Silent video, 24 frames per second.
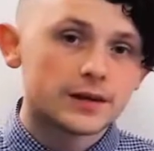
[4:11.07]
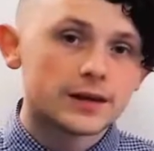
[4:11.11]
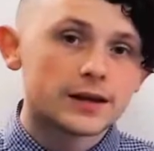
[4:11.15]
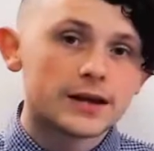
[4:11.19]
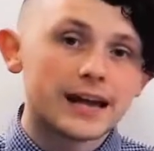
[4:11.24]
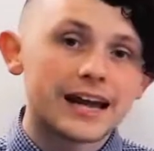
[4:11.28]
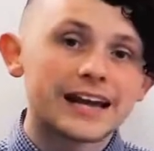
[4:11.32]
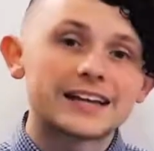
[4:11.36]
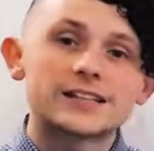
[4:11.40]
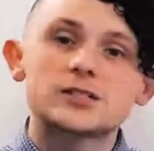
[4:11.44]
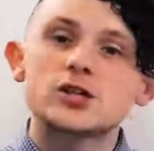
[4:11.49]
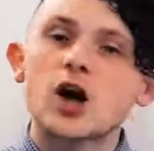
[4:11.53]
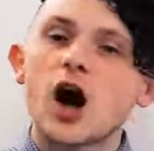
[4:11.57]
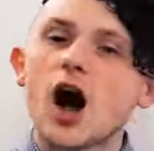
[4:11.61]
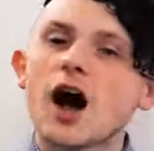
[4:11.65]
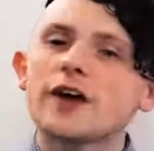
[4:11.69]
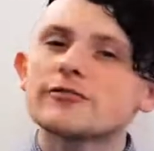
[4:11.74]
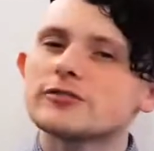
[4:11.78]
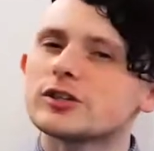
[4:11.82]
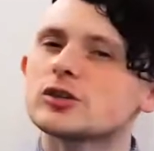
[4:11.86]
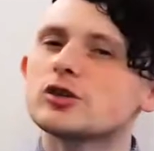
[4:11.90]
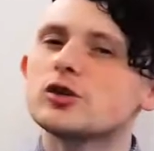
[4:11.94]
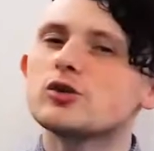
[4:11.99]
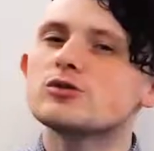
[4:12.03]
And it's
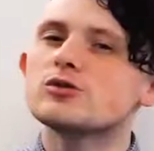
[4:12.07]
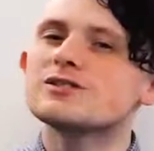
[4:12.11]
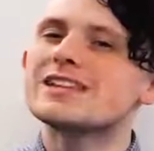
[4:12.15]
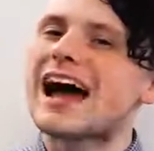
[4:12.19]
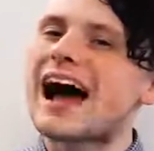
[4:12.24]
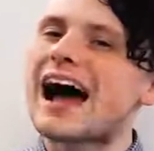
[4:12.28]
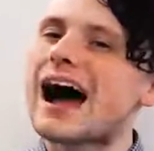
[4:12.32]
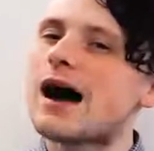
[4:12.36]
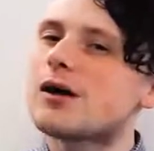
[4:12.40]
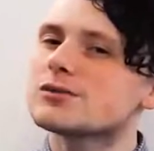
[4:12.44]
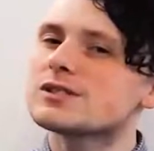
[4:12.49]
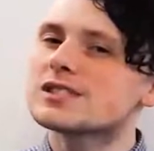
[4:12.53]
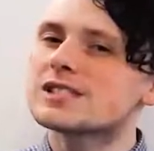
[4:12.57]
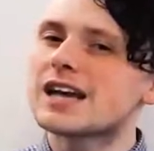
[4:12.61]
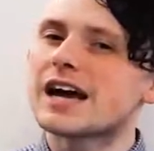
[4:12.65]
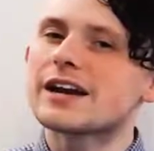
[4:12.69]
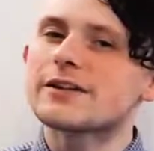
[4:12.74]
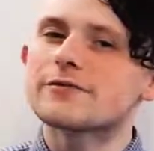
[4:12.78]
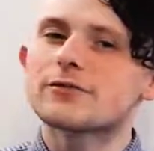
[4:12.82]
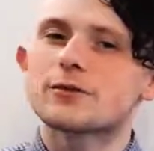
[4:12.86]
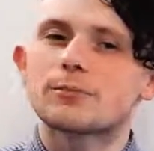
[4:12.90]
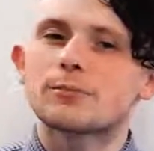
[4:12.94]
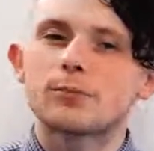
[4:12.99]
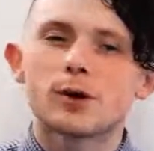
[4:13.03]
often used outside of
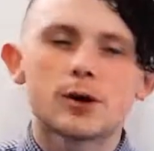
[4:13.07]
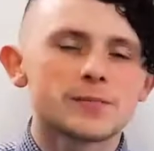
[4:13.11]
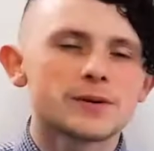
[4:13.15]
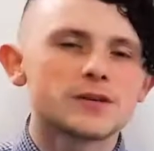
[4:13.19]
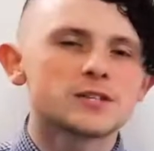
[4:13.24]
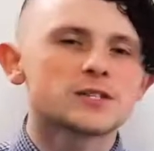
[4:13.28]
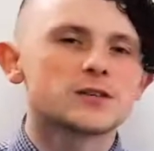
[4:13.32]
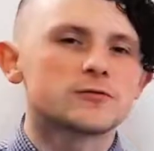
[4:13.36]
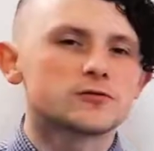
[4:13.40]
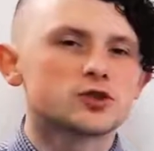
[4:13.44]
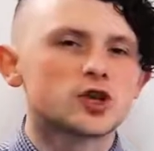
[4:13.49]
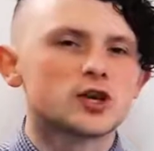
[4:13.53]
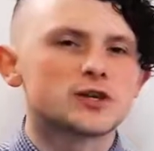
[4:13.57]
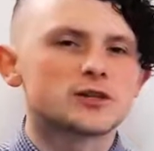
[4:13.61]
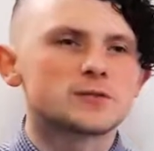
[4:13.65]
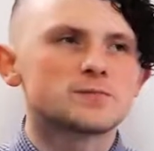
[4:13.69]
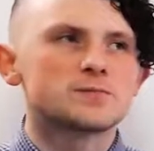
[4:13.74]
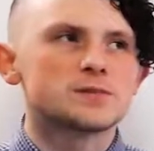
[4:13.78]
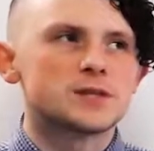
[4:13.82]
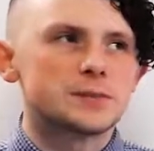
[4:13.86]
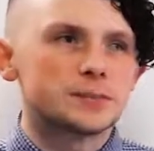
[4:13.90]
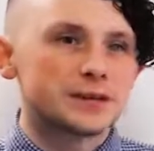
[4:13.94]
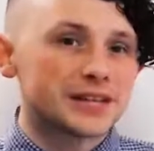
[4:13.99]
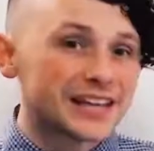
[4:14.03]
the purpose of just
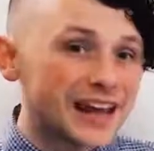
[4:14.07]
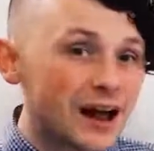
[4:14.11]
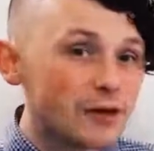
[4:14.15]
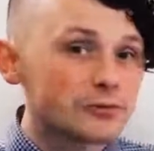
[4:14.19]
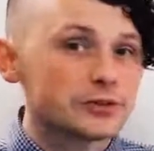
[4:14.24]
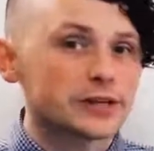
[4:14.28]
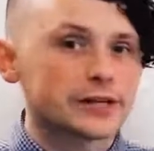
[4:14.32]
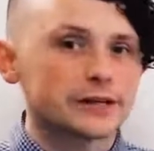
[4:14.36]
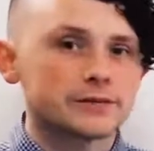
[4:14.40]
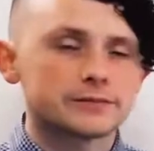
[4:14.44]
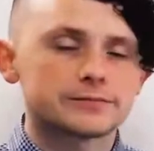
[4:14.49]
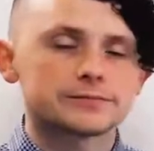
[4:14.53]
simply counting.